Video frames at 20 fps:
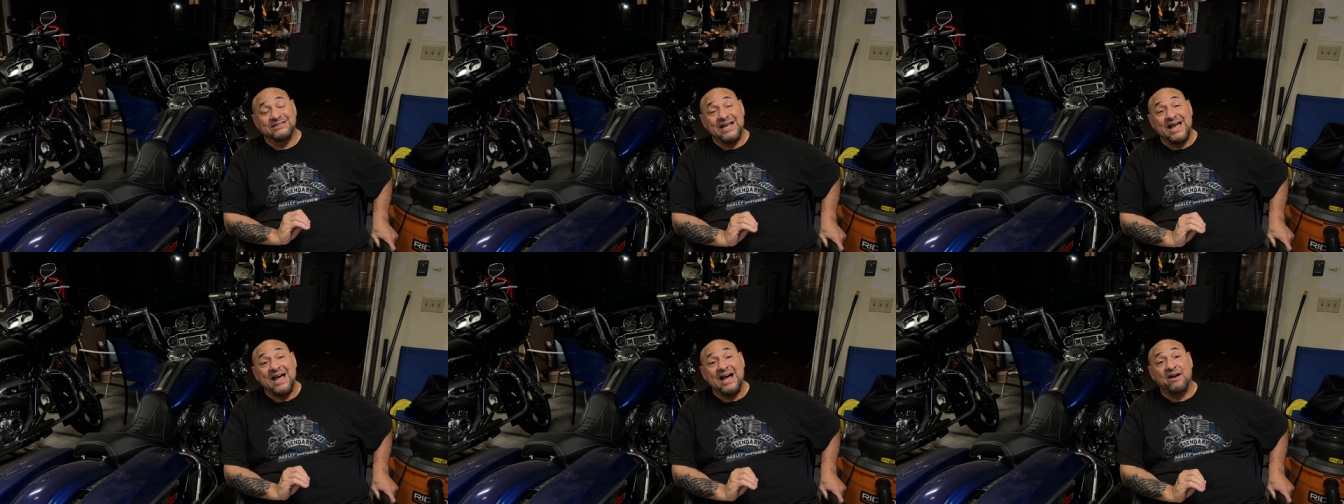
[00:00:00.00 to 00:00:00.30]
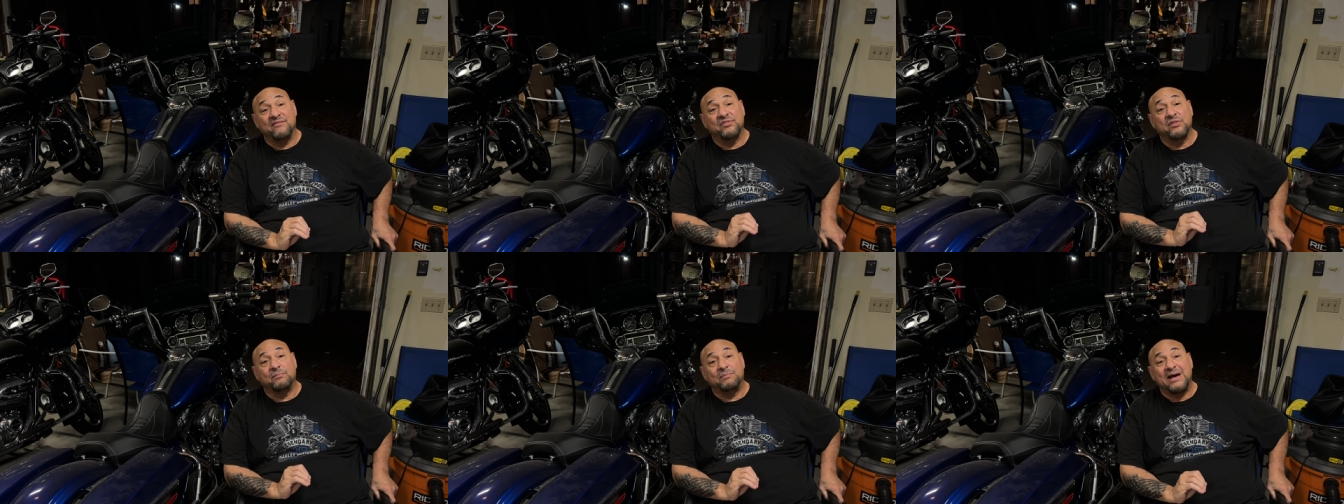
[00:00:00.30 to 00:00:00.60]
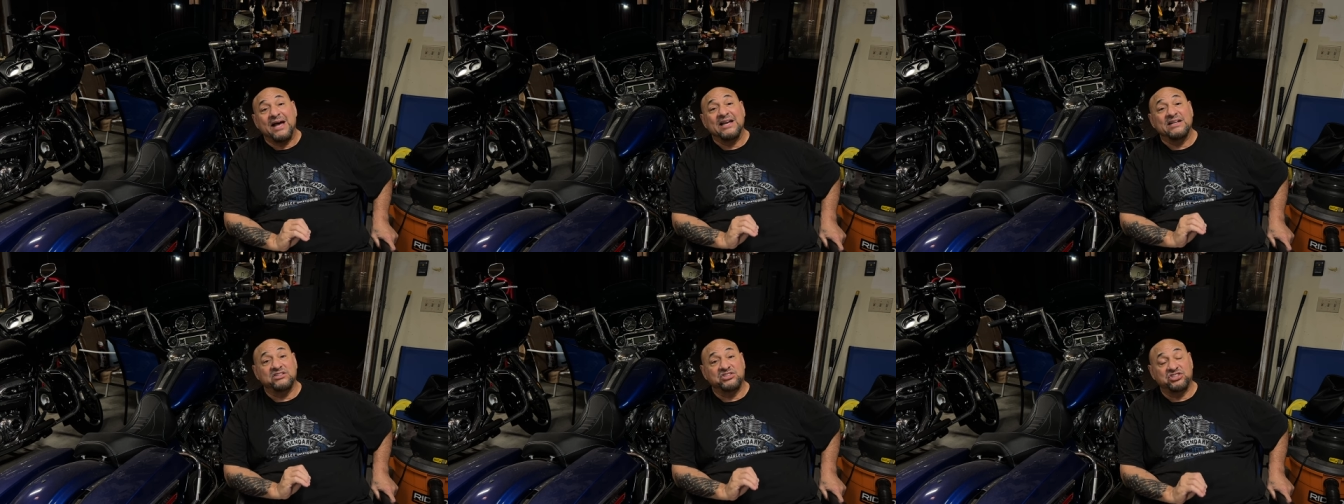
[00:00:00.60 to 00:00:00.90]
have the
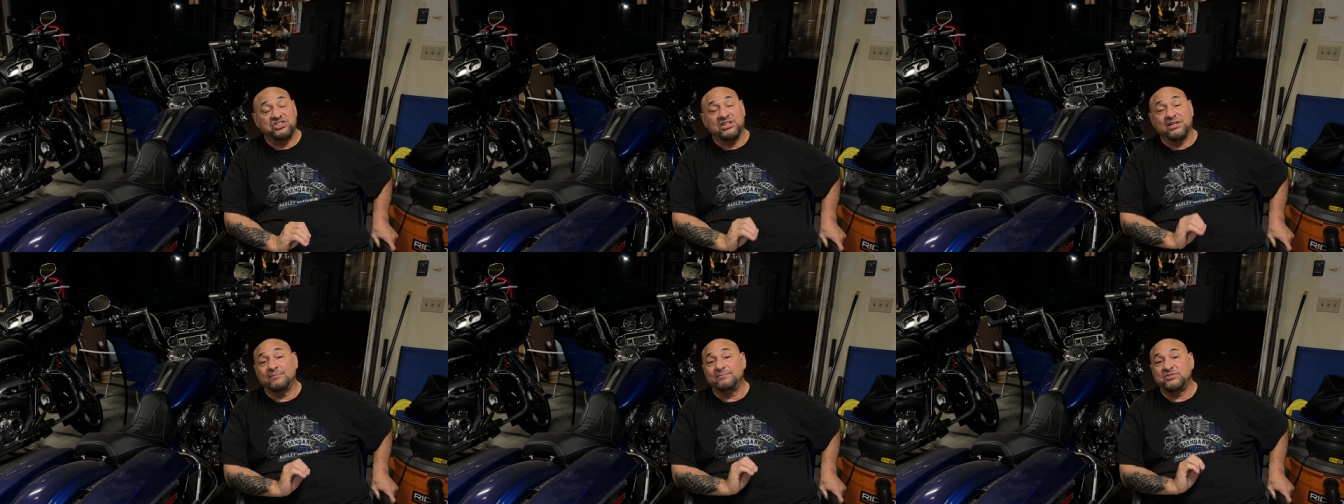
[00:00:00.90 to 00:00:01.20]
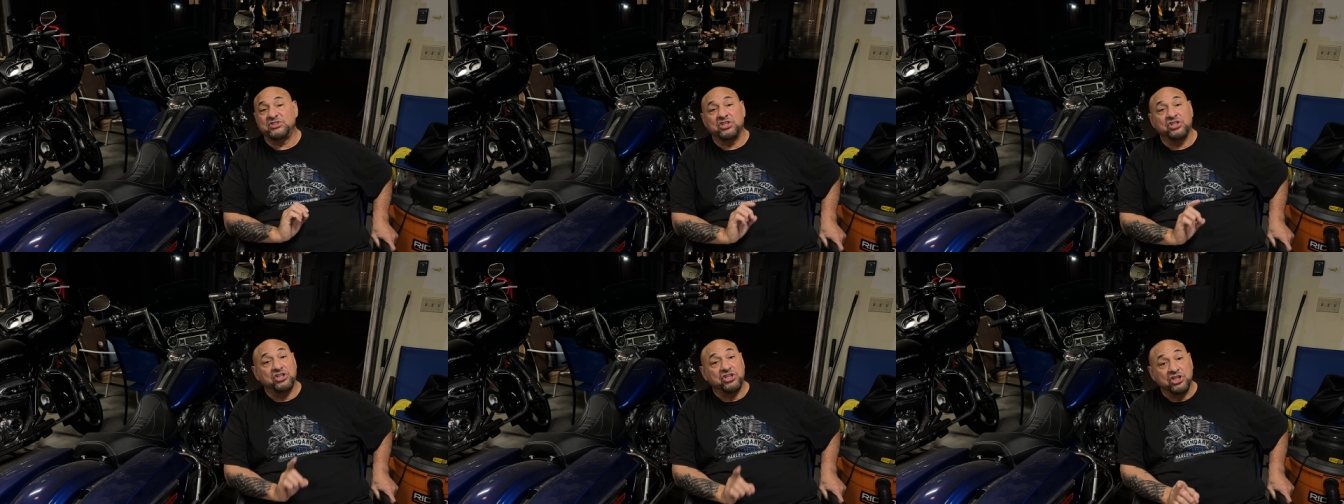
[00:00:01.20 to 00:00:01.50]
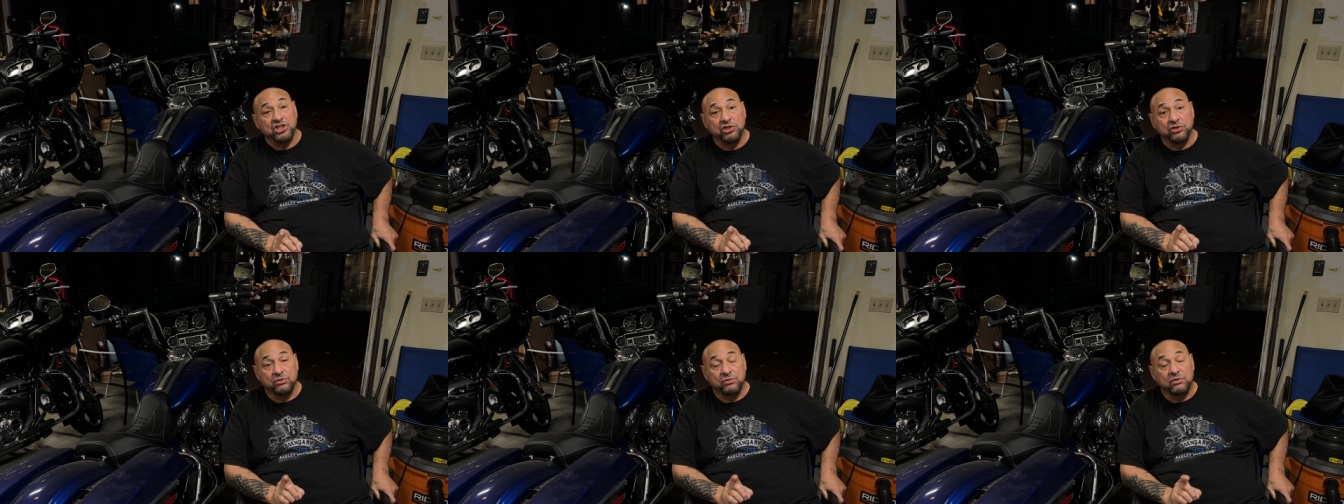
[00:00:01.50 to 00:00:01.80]
bike shipped to
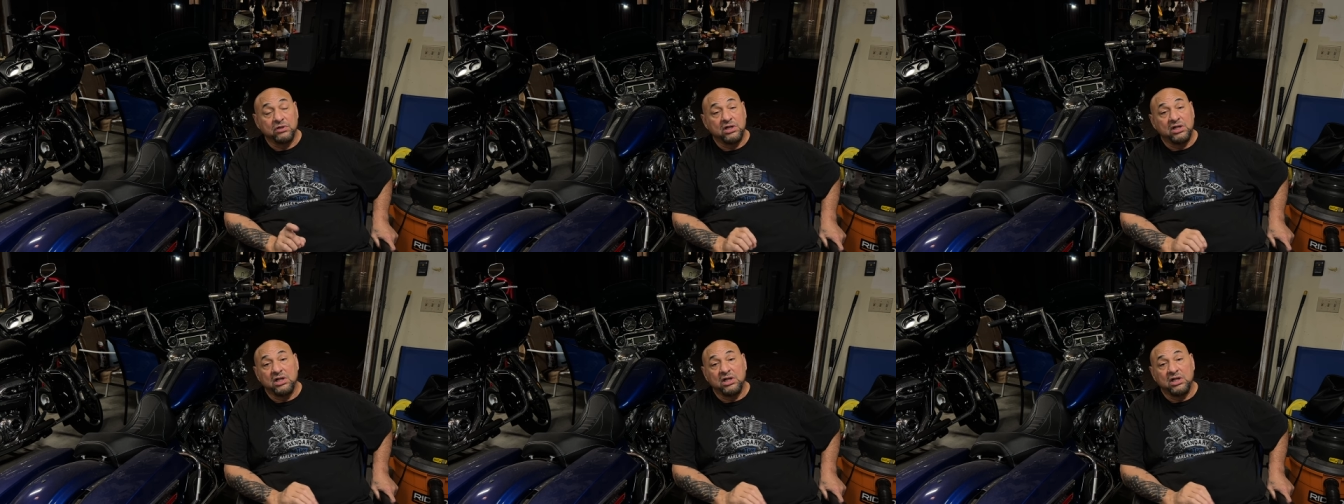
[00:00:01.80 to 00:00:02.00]
you